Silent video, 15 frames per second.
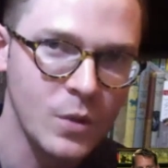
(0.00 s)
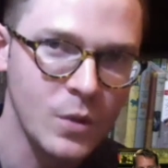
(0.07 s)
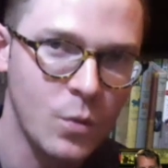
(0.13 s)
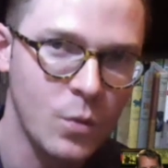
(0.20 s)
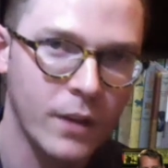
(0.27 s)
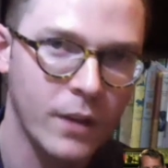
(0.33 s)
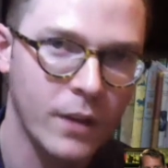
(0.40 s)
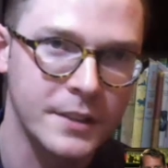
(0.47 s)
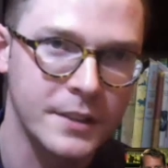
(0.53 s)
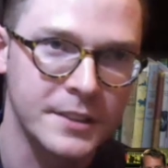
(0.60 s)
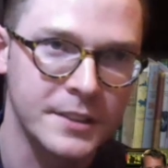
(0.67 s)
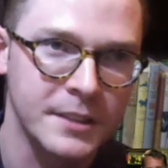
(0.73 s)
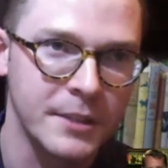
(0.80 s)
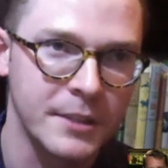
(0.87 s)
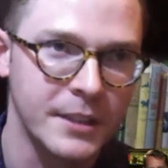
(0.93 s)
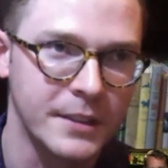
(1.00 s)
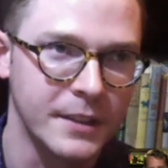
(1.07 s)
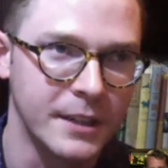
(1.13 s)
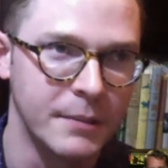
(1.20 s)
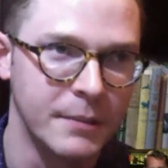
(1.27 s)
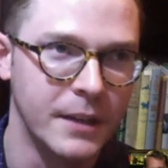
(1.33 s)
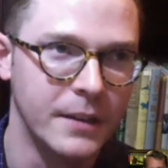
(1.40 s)
well, this is something I thought
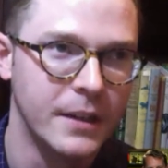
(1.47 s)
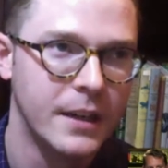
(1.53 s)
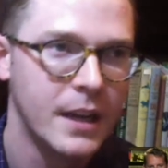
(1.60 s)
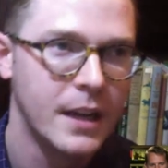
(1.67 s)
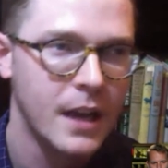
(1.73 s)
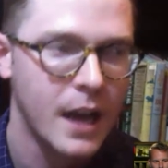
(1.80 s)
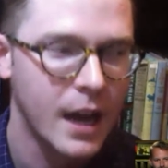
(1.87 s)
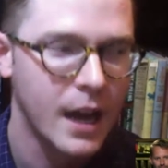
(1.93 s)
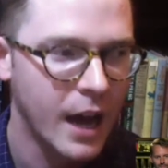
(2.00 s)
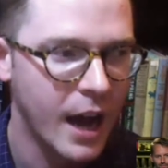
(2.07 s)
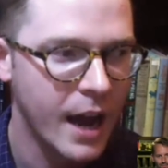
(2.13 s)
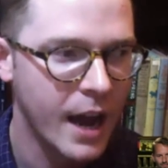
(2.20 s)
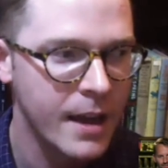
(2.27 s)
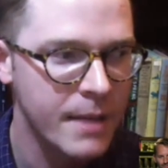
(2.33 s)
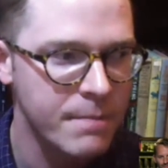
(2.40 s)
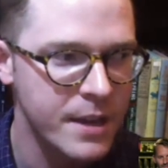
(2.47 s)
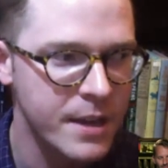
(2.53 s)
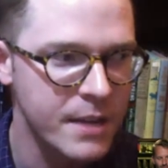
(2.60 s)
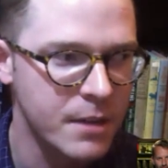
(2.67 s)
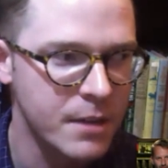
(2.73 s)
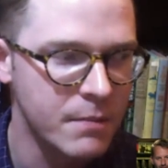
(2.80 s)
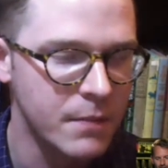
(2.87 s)
about. Uh, I had made up
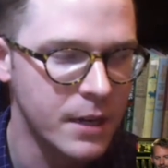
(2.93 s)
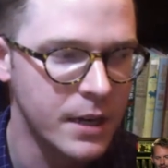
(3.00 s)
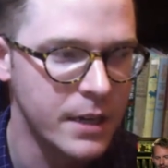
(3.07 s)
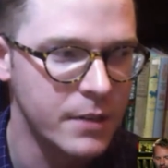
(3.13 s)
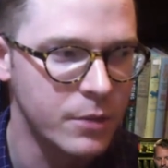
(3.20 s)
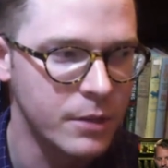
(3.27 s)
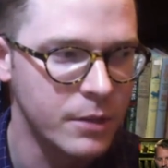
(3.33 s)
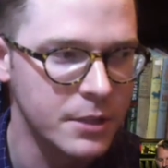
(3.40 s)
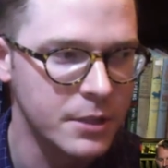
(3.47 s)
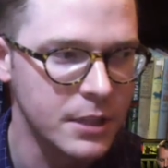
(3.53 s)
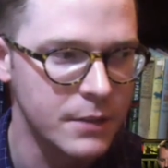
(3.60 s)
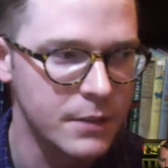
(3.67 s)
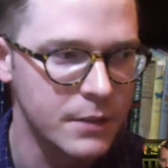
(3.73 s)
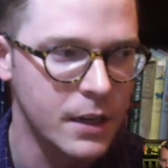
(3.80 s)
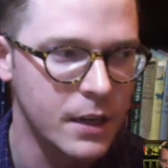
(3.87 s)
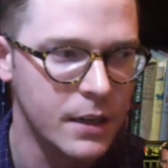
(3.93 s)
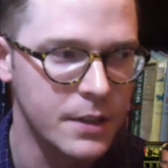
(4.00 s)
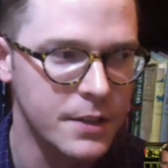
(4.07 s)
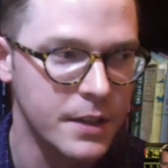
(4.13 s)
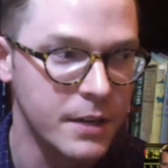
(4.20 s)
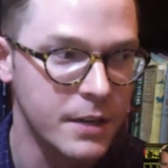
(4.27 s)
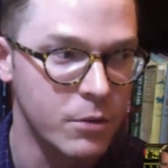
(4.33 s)
my mind when I was leaving college
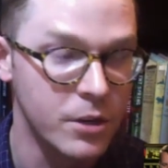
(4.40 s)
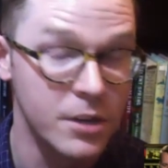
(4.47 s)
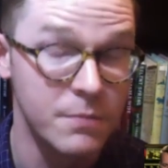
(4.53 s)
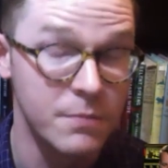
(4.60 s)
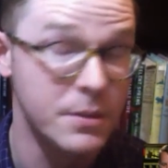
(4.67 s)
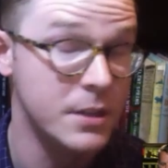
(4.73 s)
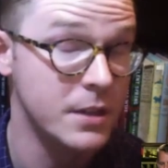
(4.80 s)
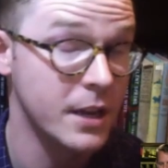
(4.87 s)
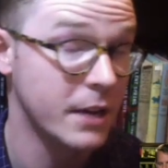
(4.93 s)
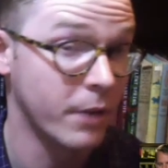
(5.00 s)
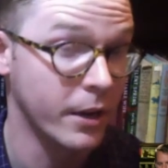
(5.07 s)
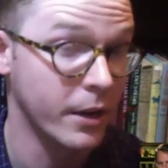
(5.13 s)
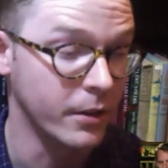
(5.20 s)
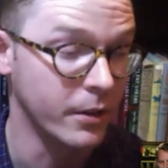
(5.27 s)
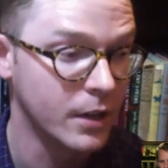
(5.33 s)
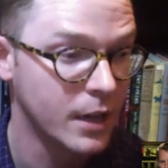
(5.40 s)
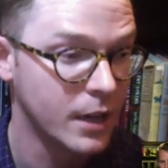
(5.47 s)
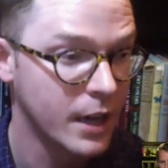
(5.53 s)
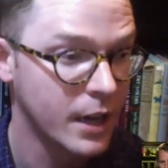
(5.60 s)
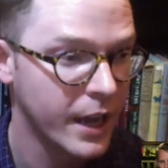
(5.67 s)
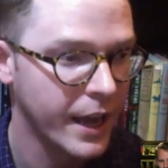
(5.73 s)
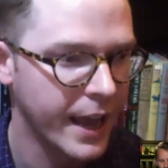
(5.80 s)
that I wanted to be a writer.
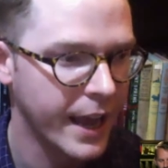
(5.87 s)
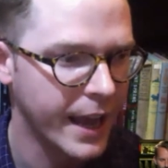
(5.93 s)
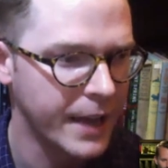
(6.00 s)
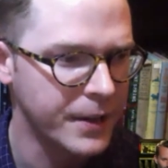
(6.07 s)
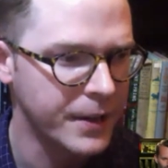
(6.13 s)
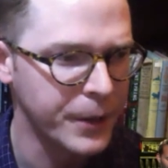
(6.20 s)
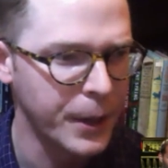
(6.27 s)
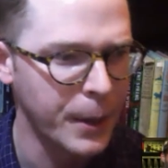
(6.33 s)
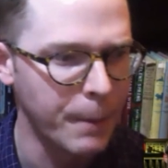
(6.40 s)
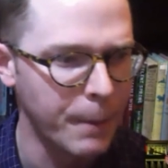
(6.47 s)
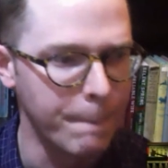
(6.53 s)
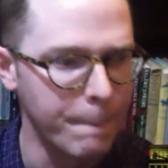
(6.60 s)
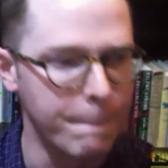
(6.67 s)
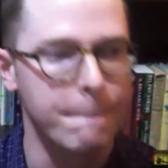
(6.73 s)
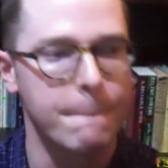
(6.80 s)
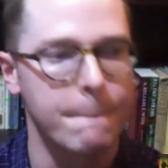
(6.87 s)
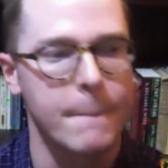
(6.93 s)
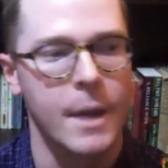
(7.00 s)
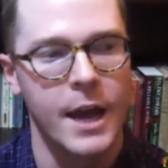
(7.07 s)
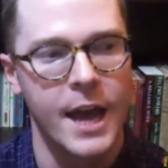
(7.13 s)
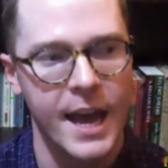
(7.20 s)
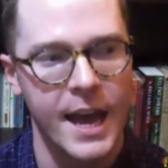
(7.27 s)
And um, I
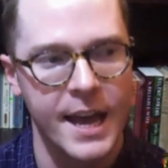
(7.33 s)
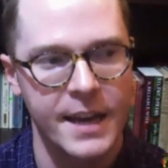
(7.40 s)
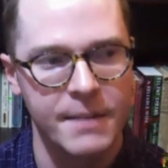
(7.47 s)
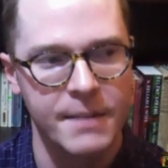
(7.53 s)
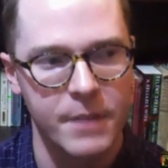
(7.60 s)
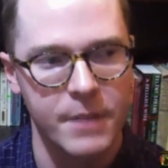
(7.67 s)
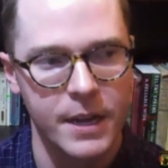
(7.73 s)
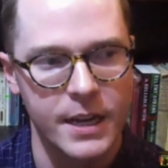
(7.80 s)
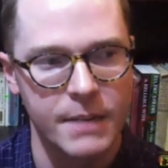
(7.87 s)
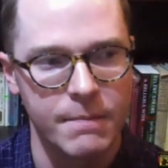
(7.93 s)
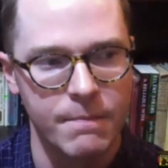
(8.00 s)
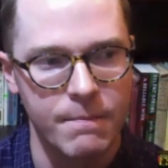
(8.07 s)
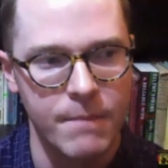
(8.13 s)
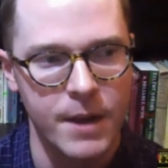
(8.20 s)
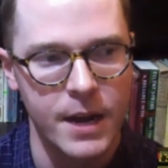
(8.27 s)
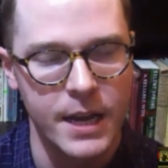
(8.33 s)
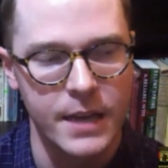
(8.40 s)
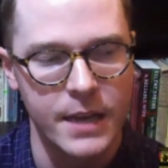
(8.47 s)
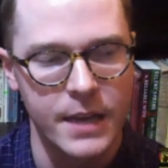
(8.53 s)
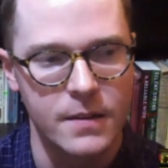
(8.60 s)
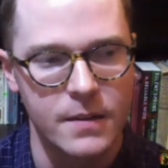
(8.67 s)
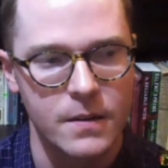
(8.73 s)
had in my
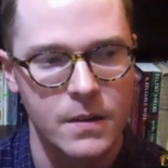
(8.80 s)
mind